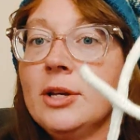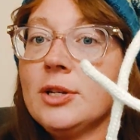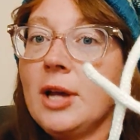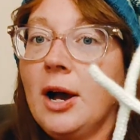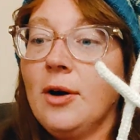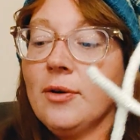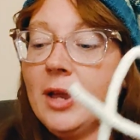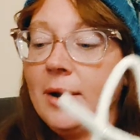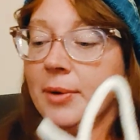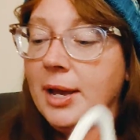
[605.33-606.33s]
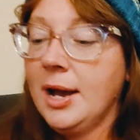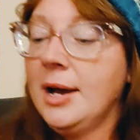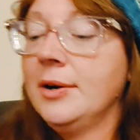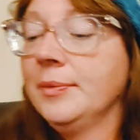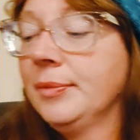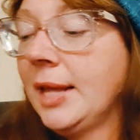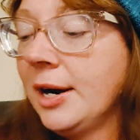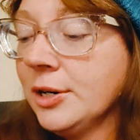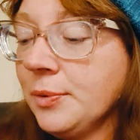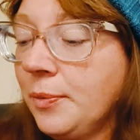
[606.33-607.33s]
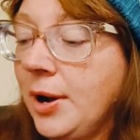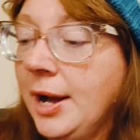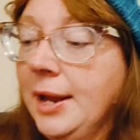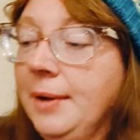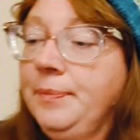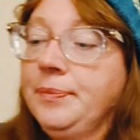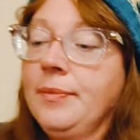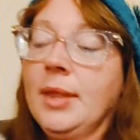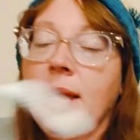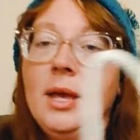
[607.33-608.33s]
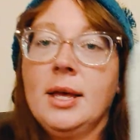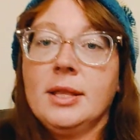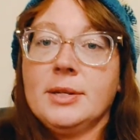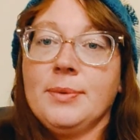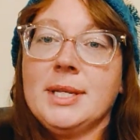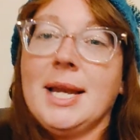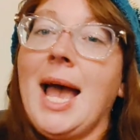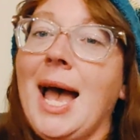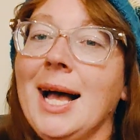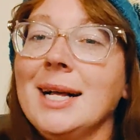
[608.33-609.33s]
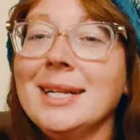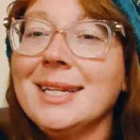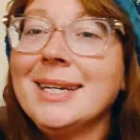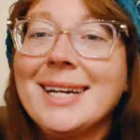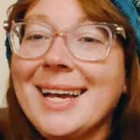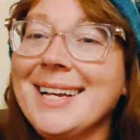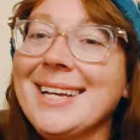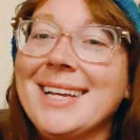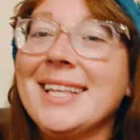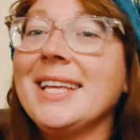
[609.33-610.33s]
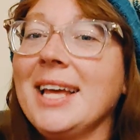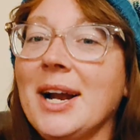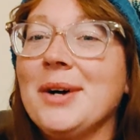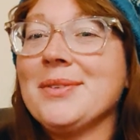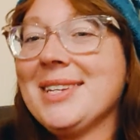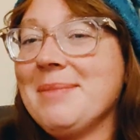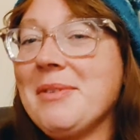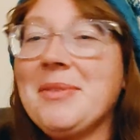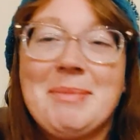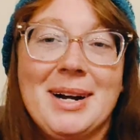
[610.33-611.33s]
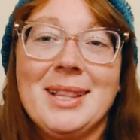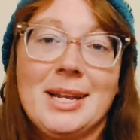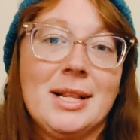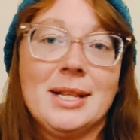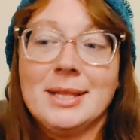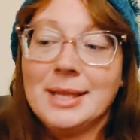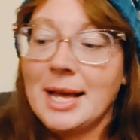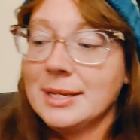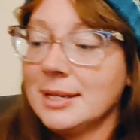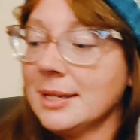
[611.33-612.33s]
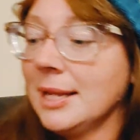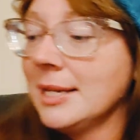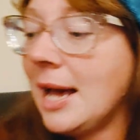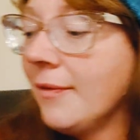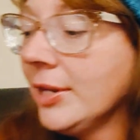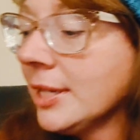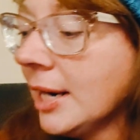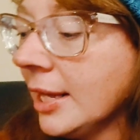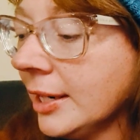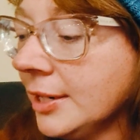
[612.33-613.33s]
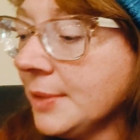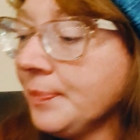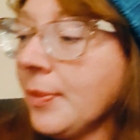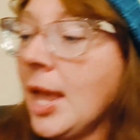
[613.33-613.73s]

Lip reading: So there we go. There's one. This one's an L. You know, some of them are a little less obvious than others.